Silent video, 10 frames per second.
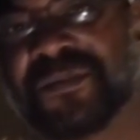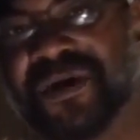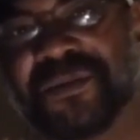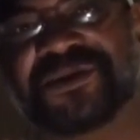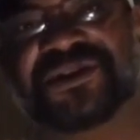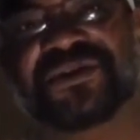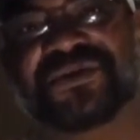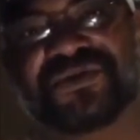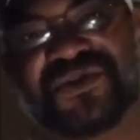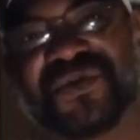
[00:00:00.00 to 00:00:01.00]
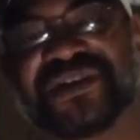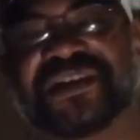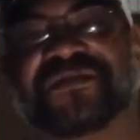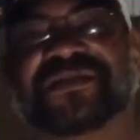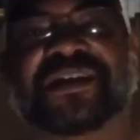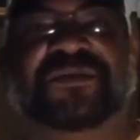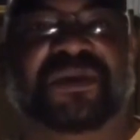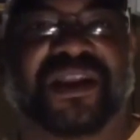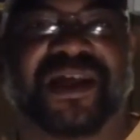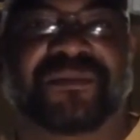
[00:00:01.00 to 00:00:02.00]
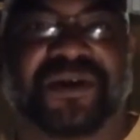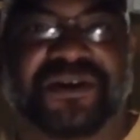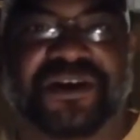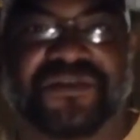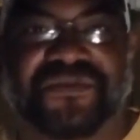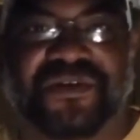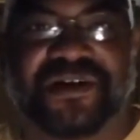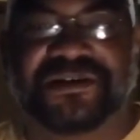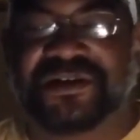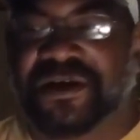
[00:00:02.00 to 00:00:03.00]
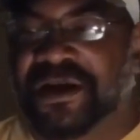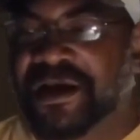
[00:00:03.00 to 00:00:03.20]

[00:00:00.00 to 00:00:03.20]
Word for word: Promise you 2017 will be a lot better year for us.